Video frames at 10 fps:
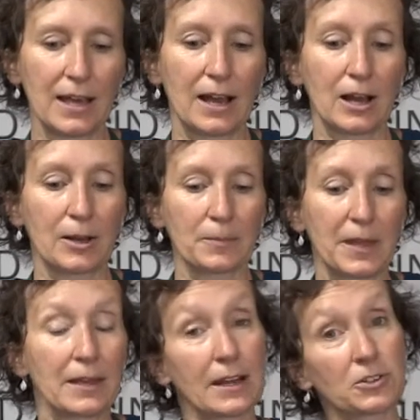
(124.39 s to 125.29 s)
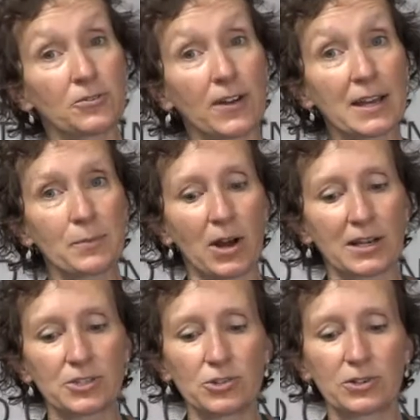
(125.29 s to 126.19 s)
Now, to find
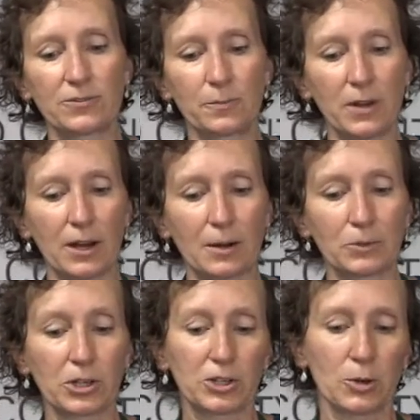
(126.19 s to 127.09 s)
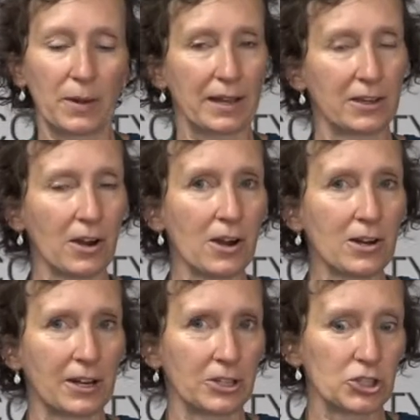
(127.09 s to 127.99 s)
moss, you could look in your
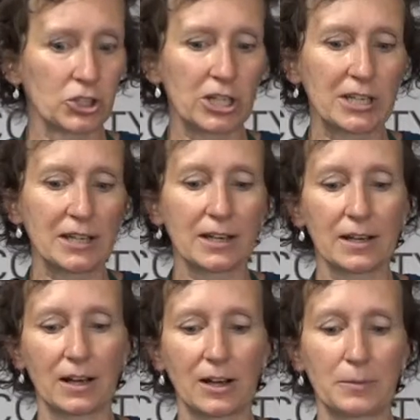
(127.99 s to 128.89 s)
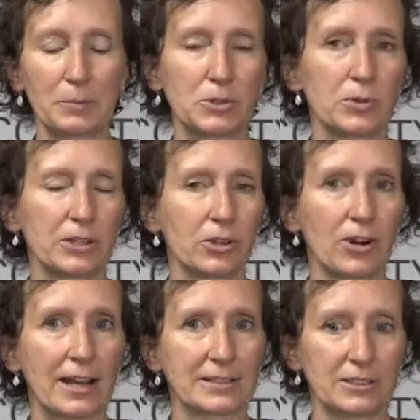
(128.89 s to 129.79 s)
backyard, on a tree, in between the
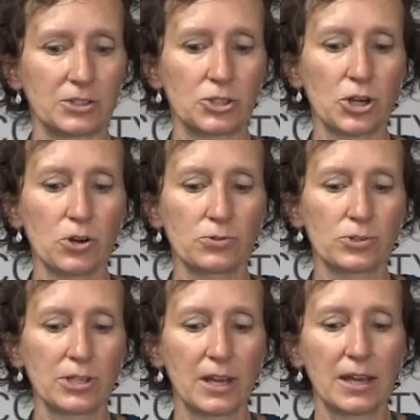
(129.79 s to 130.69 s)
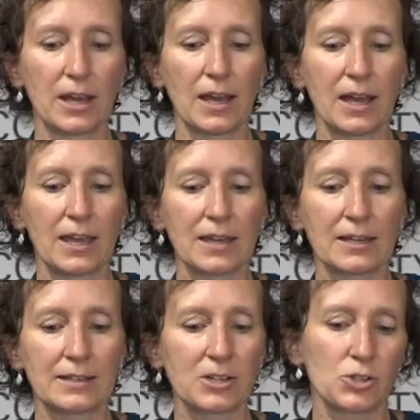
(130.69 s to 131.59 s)
cracks in the stones,
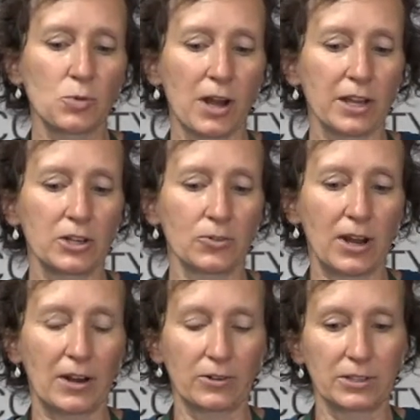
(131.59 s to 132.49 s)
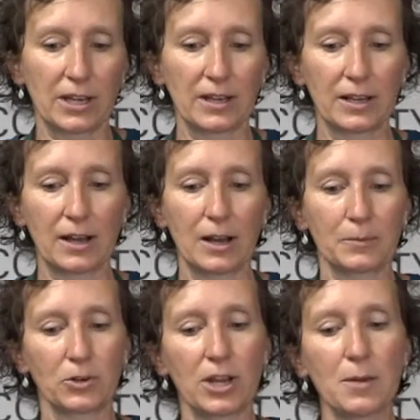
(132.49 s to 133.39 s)
and as you're walking around
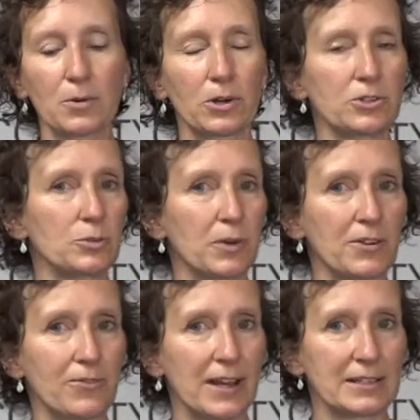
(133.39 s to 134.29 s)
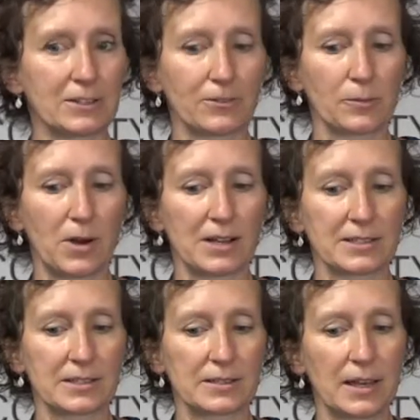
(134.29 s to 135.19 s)
your neighborhood, you might find different
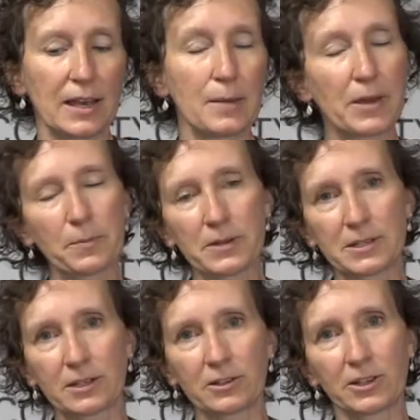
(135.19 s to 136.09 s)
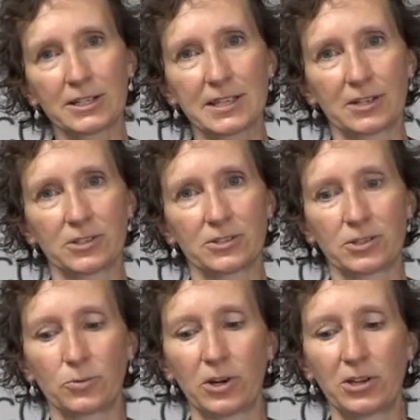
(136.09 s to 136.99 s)
mosses. Pay particular attention
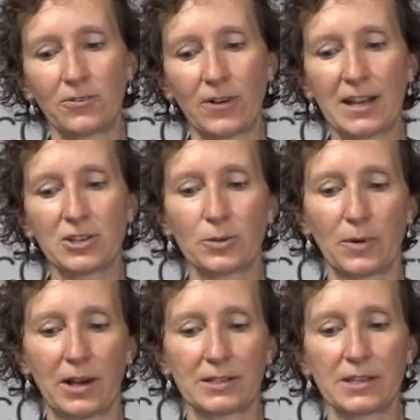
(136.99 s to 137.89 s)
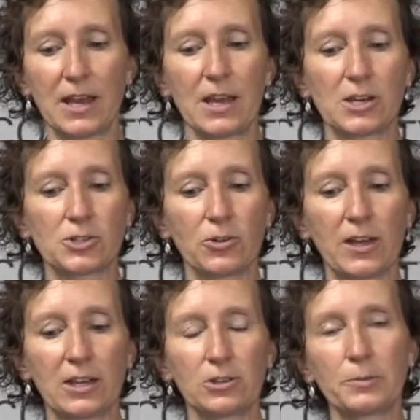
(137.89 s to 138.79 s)
to where you find your moss, so
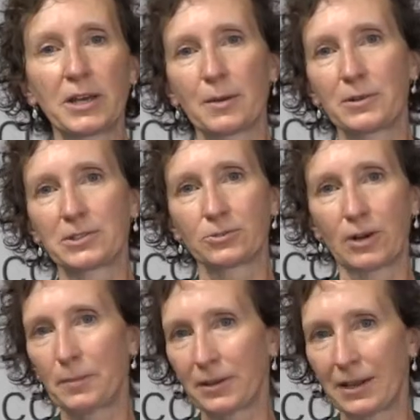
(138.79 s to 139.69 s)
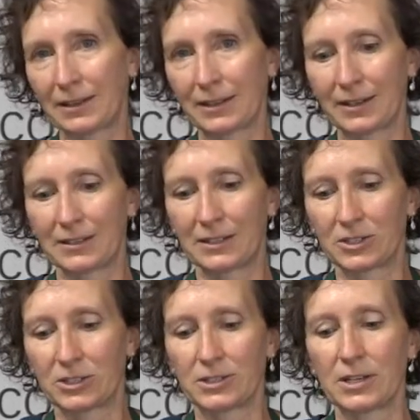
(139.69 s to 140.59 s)
that you'll be able to replicate the
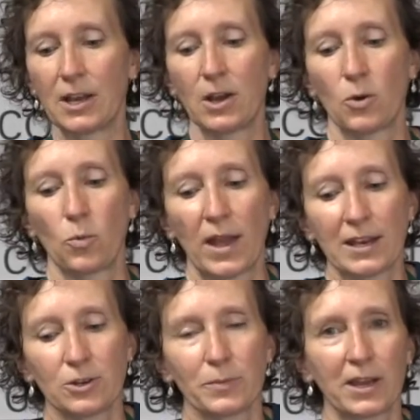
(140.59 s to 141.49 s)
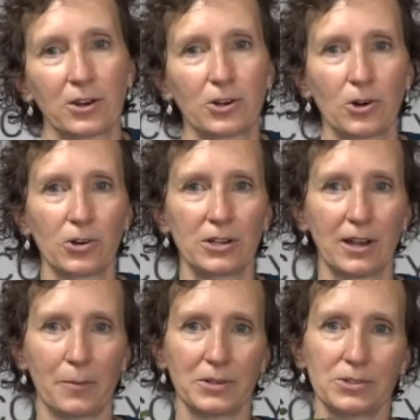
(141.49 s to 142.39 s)
conditions when you make your
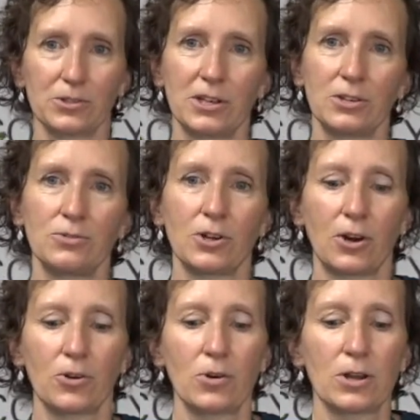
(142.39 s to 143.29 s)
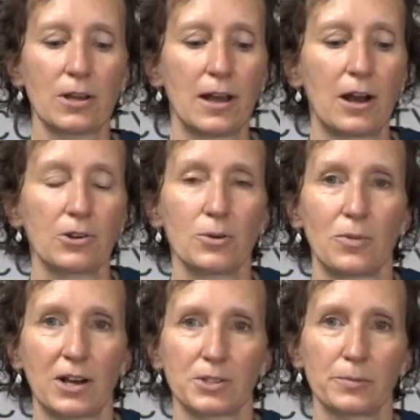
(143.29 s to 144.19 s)
Kokidama, so that you know how your
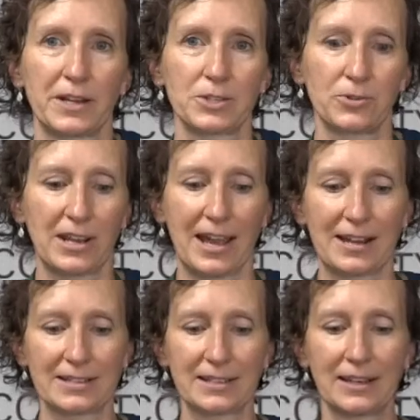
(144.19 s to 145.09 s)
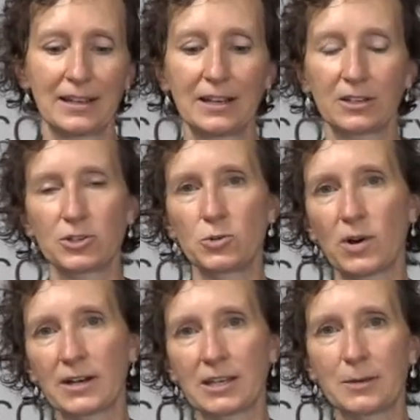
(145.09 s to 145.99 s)
moss will best react. Because you
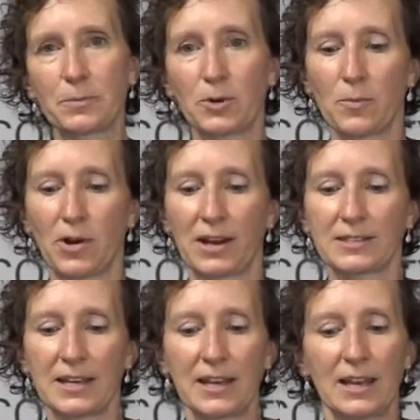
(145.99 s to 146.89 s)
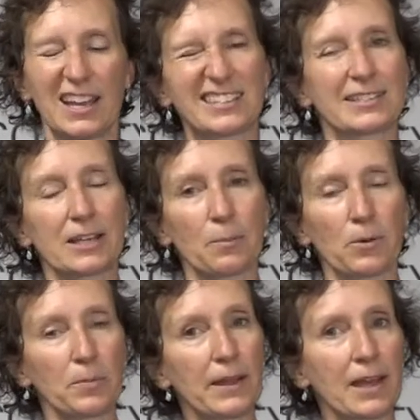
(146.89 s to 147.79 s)
want to keep your moss as a
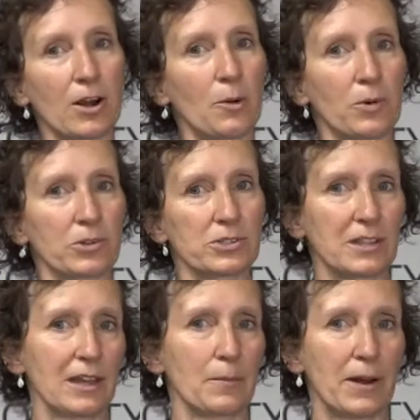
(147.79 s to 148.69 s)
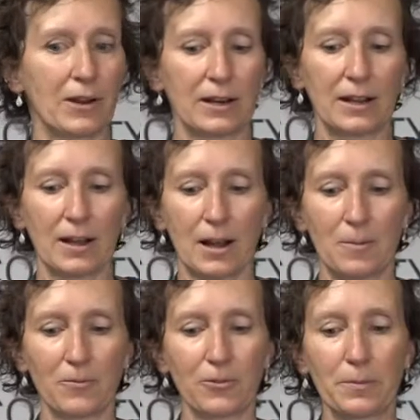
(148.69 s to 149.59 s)
separate plant, almost, think about it,
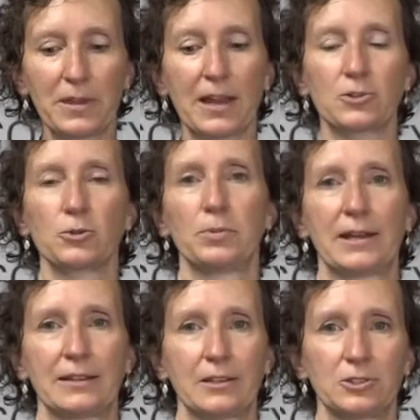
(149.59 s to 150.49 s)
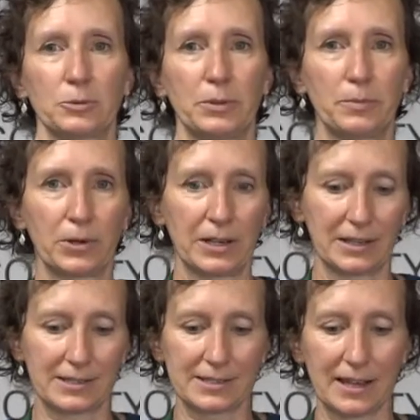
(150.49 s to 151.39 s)
from the actual plant that you'll be putting
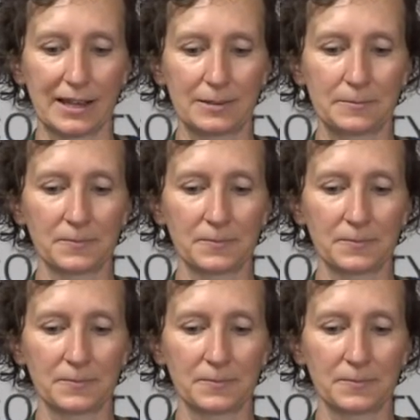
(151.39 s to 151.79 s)
inside.